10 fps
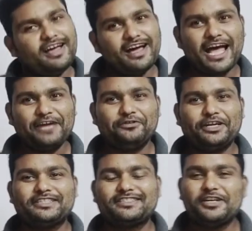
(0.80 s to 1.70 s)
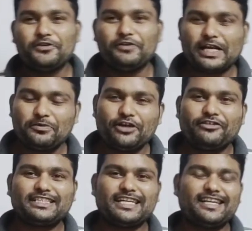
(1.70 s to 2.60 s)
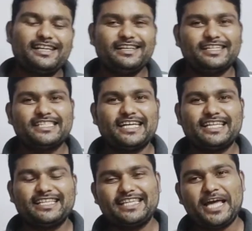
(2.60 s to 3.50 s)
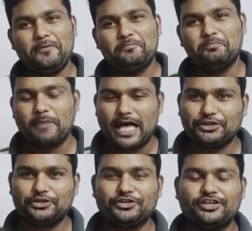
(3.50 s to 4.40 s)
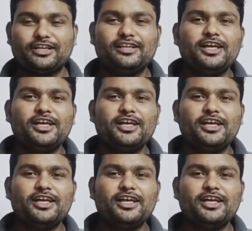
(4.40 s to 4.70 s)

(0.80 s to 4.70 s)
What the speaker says: Hi friends, welcome to our channel Jayaditya Math Tutorial.